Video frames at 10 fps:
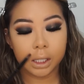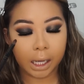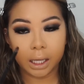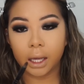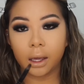
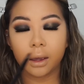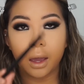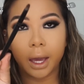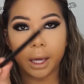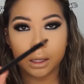
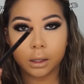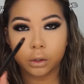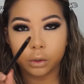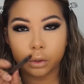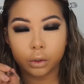Taking a
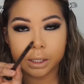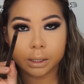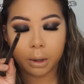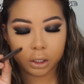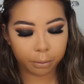little
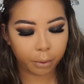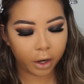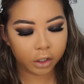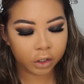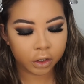smudger
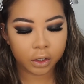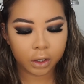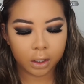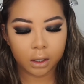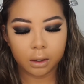brush,
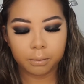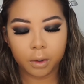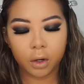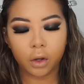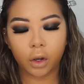
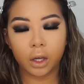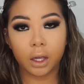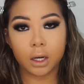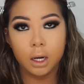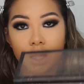I'm going to go
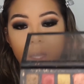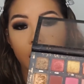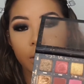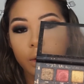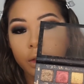in
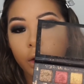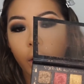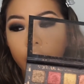again with